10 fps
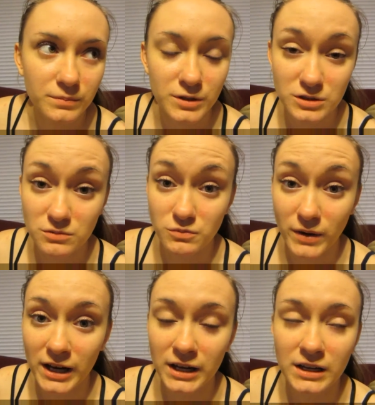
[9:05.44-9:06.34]
because it was
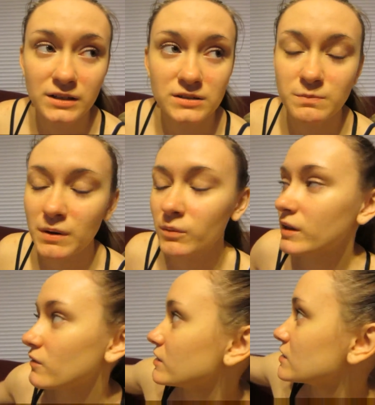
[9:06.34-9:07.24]
raining, but we
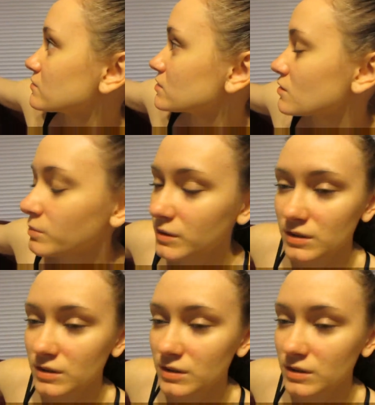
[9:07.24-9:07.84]
left these ones open,